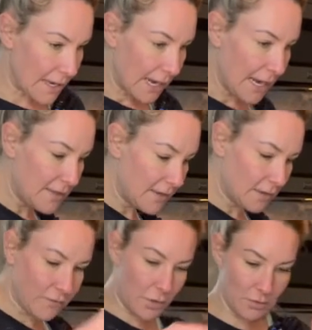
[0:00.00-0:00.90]
and then
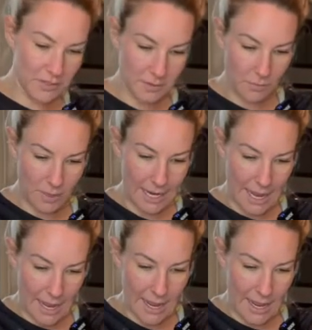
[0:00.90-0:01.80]
of course we want to
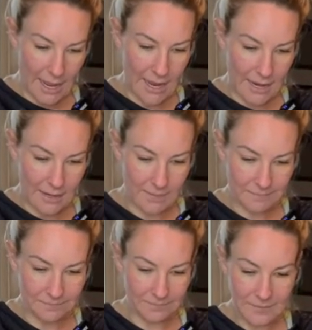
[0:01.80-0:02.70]
add
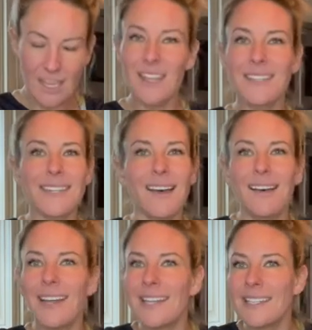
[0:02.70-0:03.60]

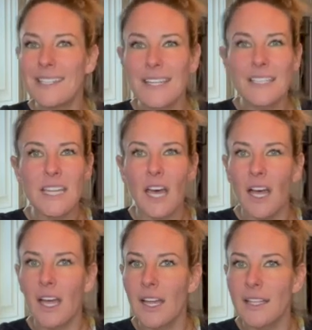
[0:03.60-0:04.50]
tons and
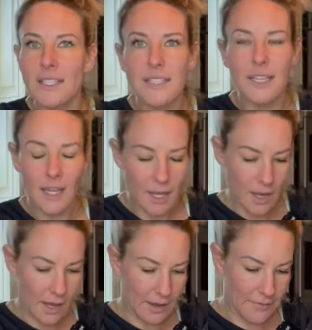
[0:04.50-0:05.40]
tons
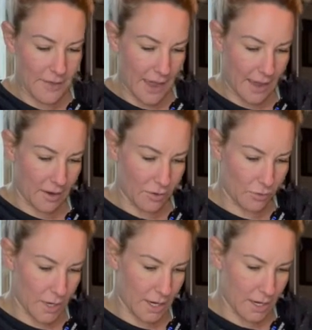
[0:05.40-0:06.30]
of that
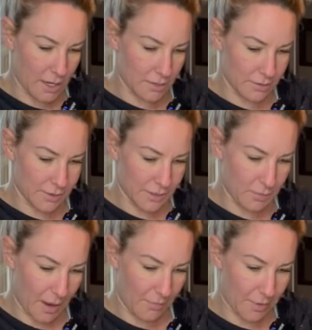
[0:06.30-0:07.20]
ground
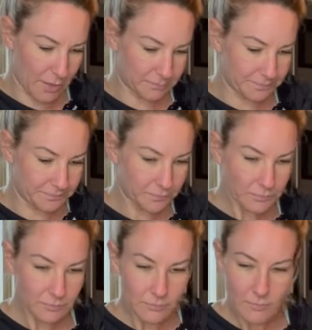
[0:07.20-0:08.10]
pepper.
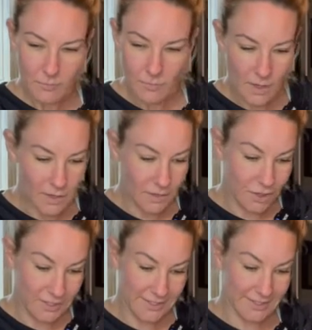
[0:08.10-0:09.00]

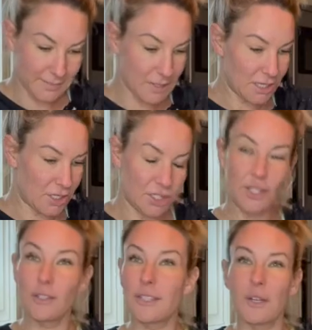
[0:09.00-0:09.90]
Just as much as
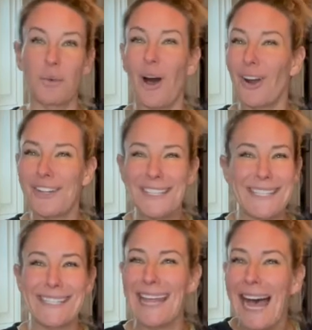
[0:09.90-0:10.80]
your little heart
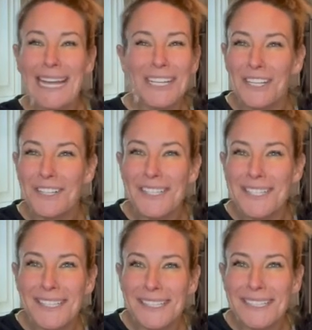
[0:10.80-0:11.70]

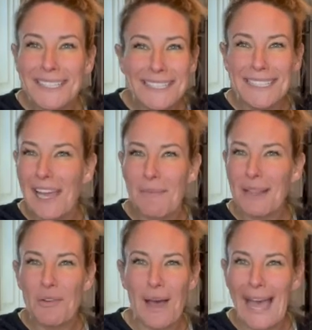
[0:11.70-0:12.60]
desires. Yeah, my
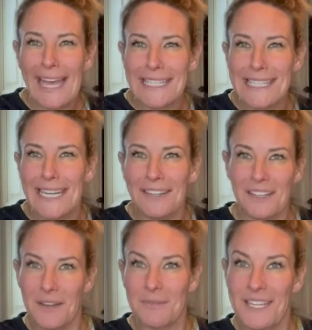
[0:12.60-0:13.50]
little accent
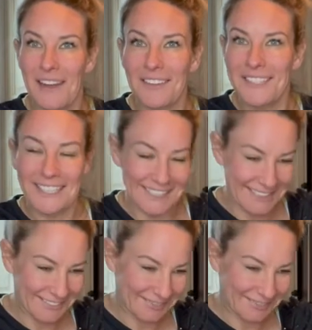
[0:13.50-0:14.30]
comes out, doesn't it?